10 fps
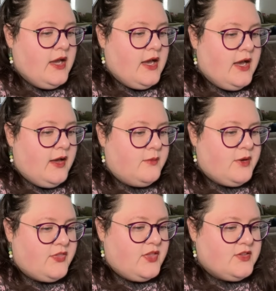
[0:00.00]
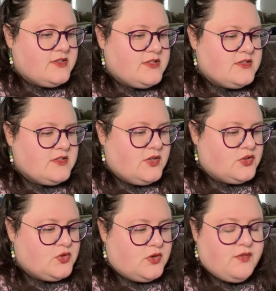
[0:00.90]
Um, I think that this is her
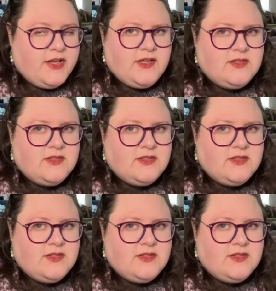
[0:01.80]
sort of like